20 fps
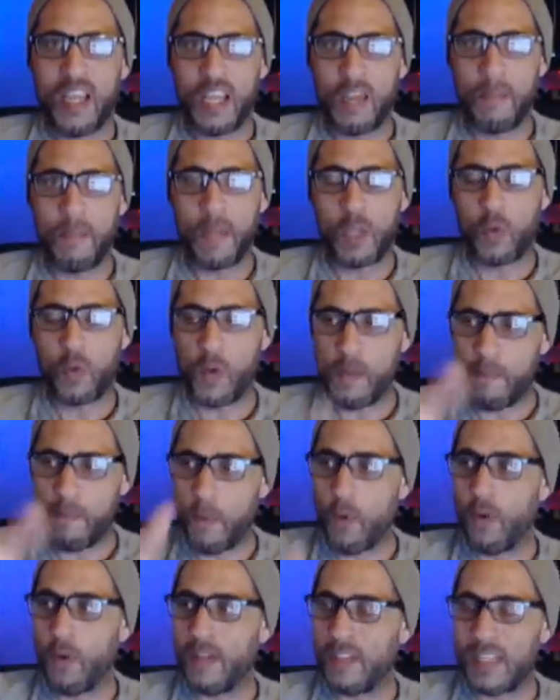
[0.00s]
In between
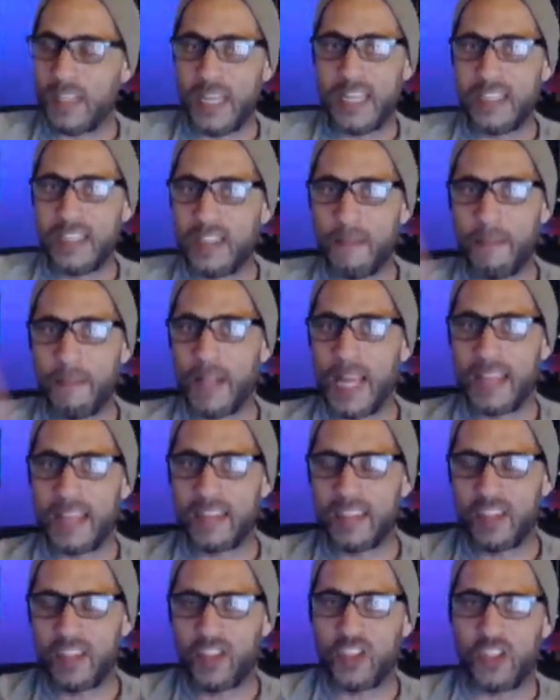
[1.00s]
poisonings and
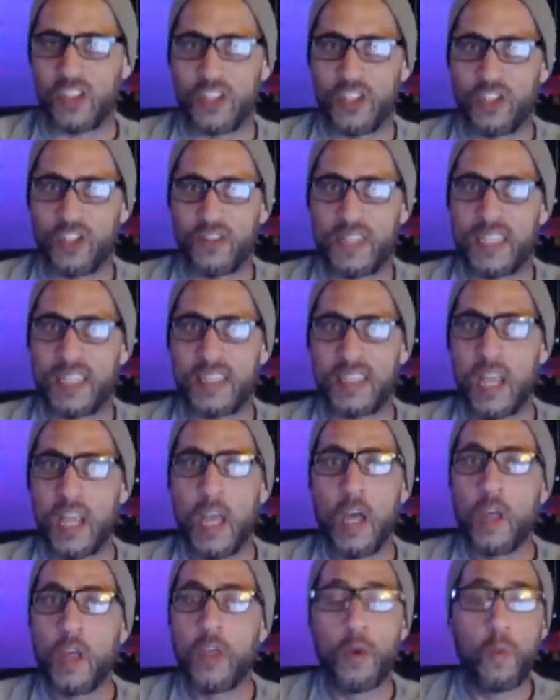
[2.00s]
plastic surgeries,
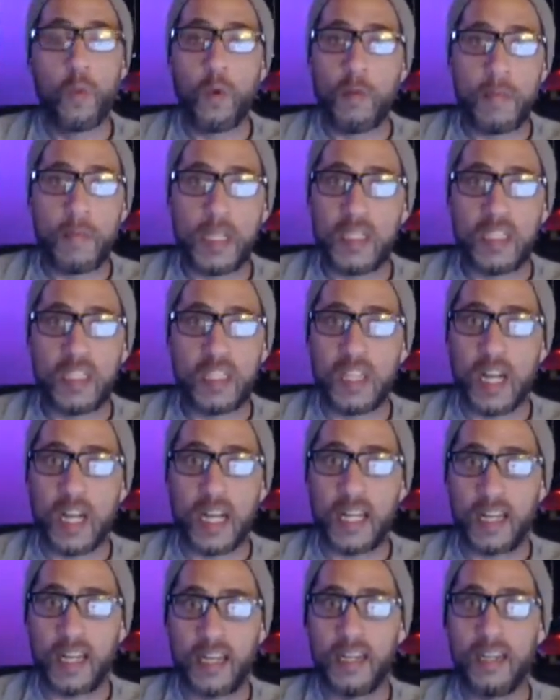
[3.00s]
the woman's
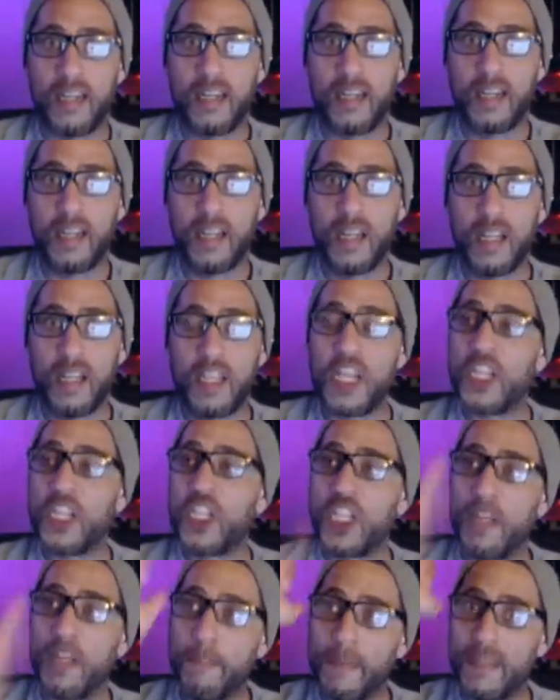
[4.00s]
done. The
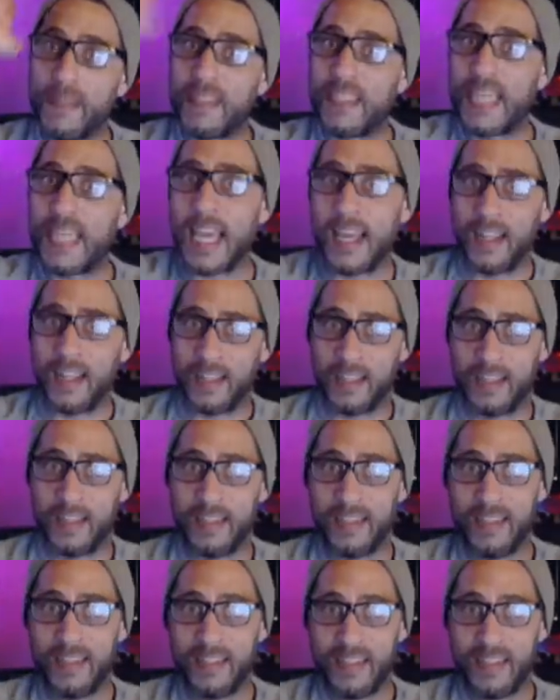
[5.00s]
ship is sailed.